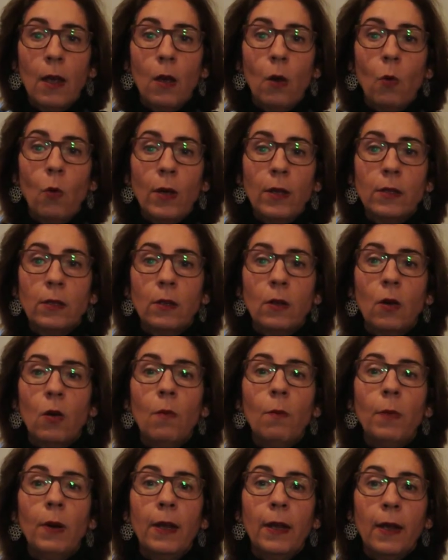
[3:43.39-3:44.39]
which
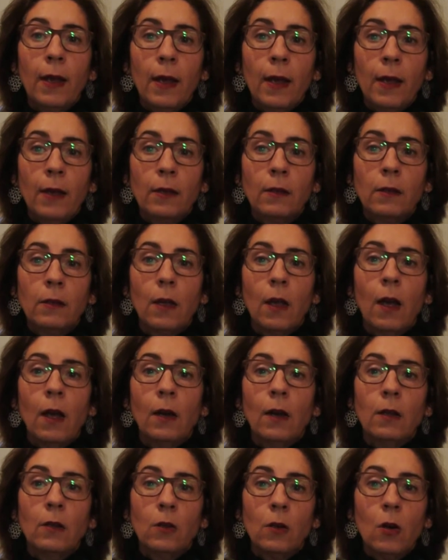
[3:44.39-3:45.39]
complicates
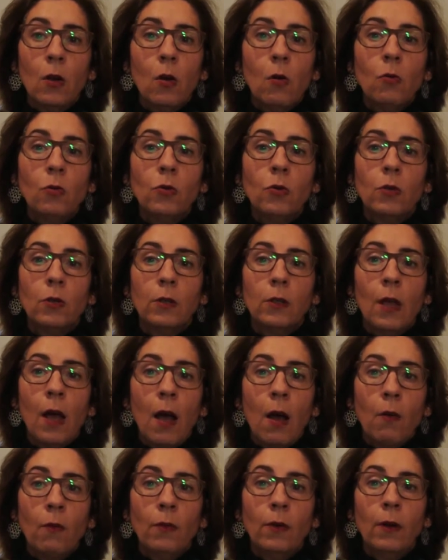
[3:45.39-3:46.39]
and slows
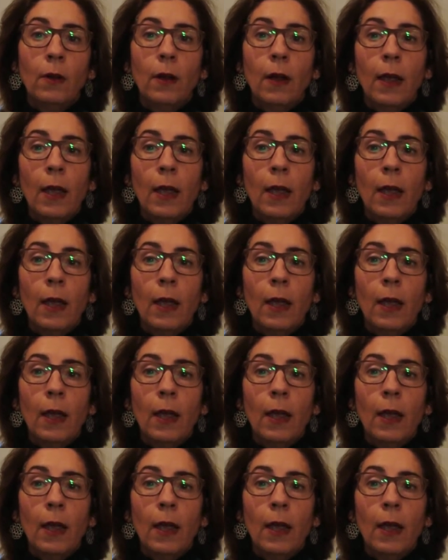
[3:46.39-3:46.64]
down